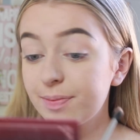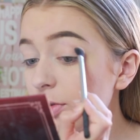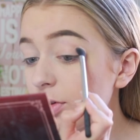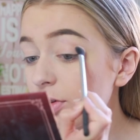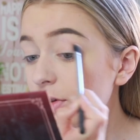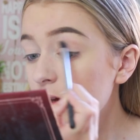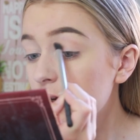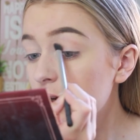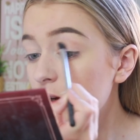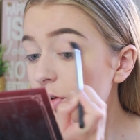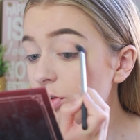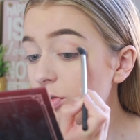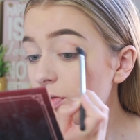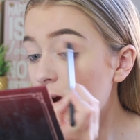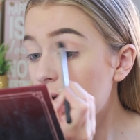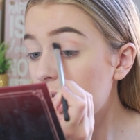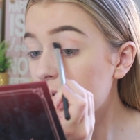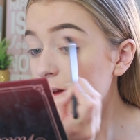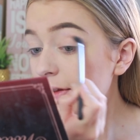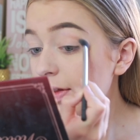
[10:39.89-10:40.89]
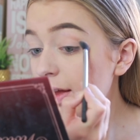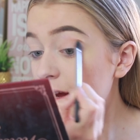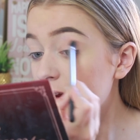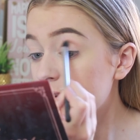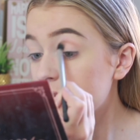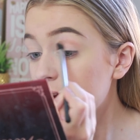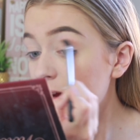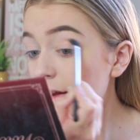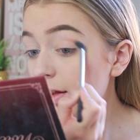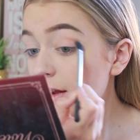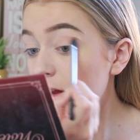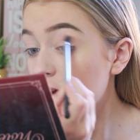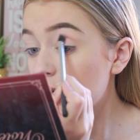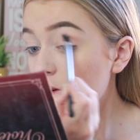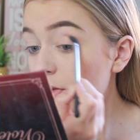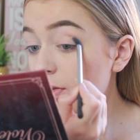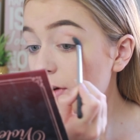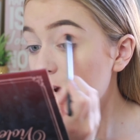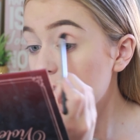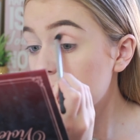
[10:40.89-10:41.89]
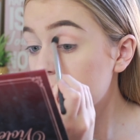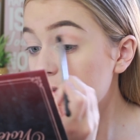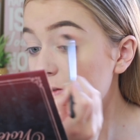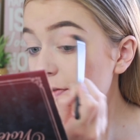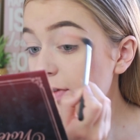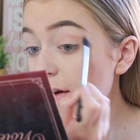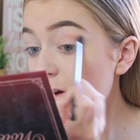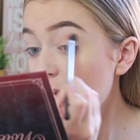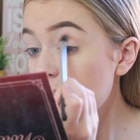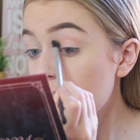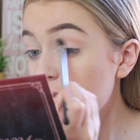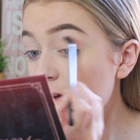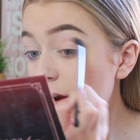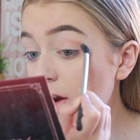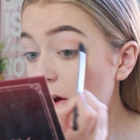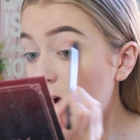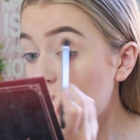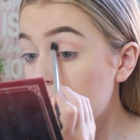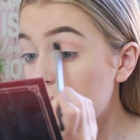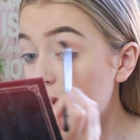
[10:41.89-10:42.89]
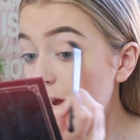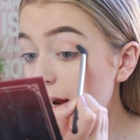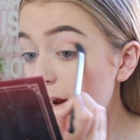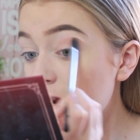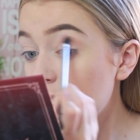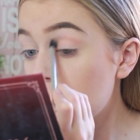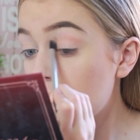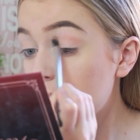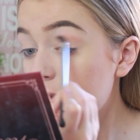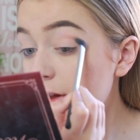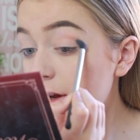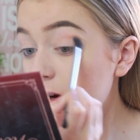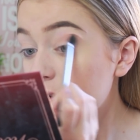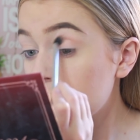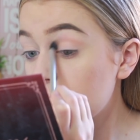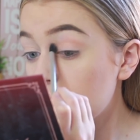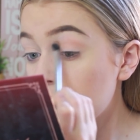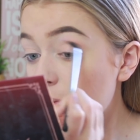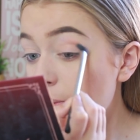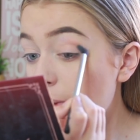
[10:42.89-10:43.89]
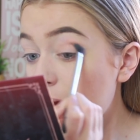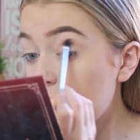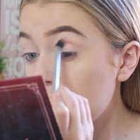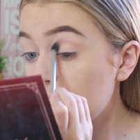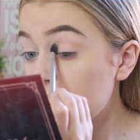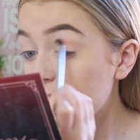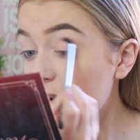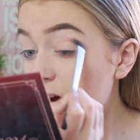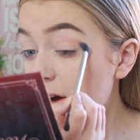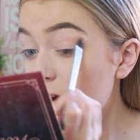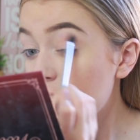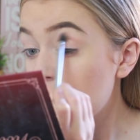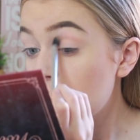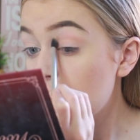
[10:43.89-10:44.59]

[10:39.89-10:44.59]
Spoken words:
I'm just going to drag this in the crease very, very lightly. Nothing too major.